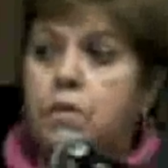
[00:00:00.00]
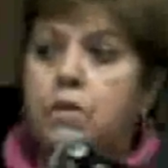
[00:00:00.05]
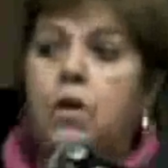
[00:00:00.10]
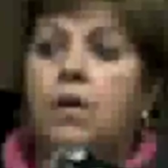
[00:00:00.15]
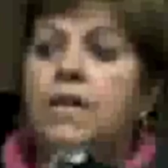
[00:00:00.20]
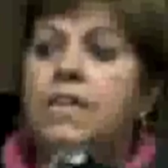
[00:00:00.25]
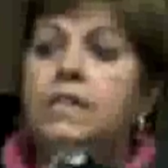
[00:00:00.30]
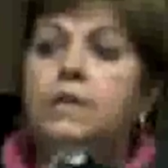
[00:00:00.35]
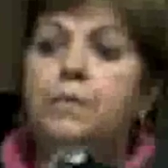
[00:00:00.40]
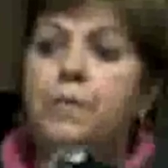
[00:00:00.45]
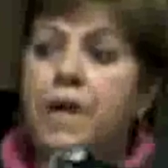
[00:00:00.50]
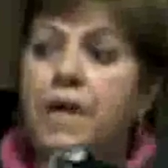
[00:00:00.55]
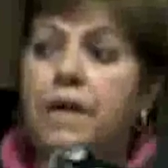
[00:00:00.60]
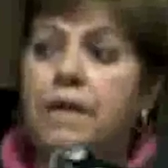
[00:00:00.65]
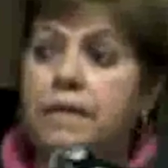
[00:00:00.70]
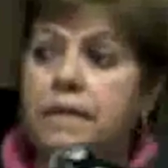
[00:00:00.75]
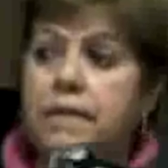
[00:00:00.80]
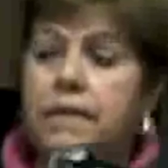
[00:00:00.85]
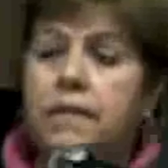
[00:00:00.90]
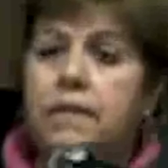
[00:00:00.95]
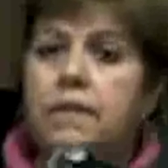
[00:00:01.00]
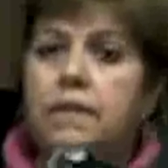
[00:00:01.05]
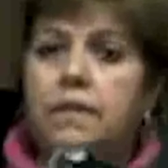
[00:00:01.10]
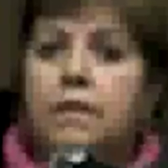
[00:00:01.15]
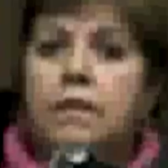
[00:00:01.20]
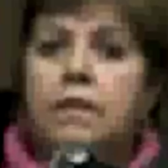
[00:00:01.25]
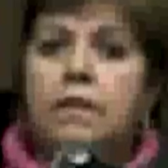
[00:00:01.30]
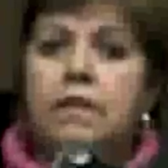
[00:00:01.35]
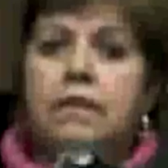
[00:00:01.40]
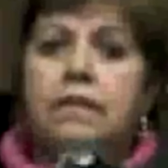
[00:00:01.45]
So it means
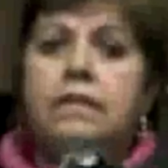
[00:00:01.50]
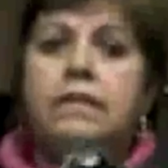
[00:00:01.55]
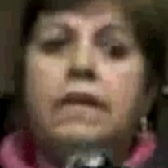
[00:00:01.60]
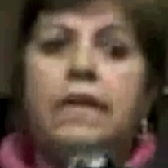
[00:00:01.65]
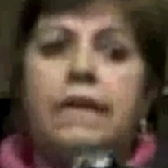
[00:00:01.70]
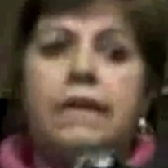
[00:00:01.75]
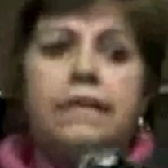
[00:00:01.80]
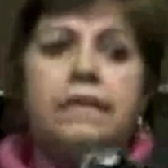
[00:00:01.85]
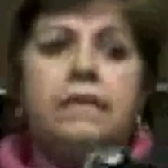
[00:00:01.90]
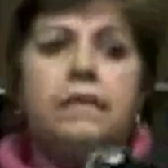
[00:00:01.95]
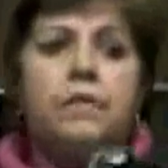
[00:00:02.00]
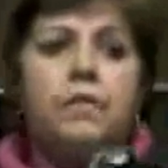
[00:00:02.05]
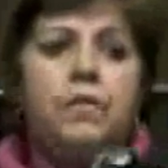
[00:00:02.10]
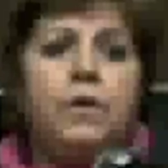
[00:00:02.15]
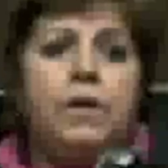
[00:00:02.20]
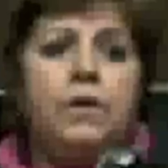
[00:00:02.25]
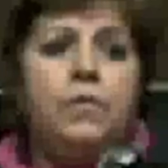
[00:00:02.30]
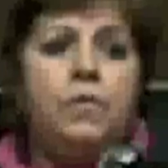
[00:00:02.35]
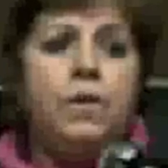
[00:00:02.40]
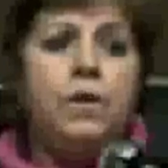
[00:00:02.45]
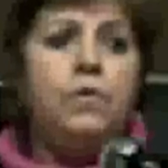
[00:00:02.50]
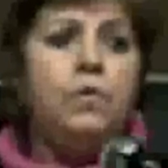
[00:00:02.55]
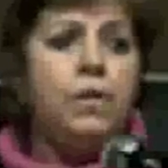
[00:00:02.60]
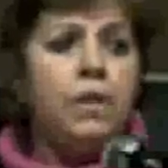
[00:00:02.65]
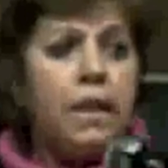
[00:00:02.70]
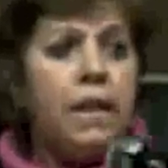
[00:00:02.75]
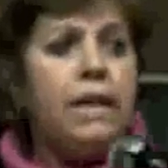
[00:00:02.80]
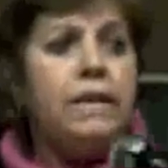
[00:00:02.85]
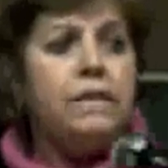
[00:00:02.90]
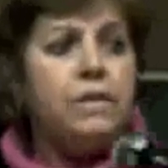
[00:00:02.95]
that when we
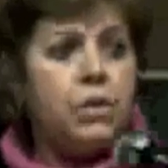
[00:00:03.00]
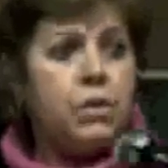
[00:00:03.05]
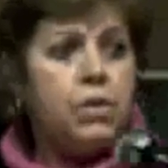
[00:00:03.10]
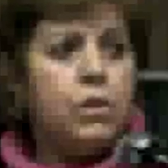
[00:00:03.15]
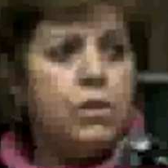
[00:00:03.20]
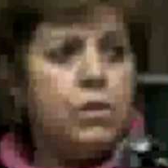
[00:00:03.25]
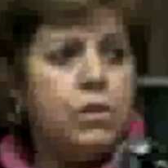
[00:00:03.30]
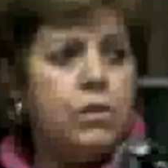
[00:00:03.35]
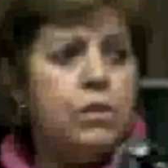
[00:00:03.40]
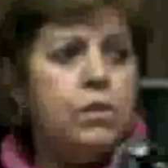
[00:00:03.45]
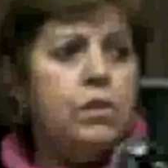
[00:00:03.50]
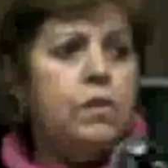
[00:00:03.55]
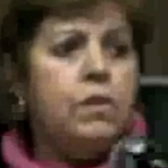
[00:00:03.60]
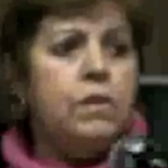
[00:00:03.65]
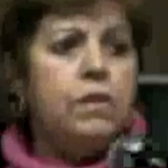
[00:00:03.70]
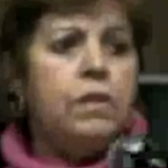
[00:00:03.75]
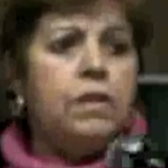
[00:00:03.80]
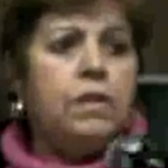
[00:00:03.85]
would like to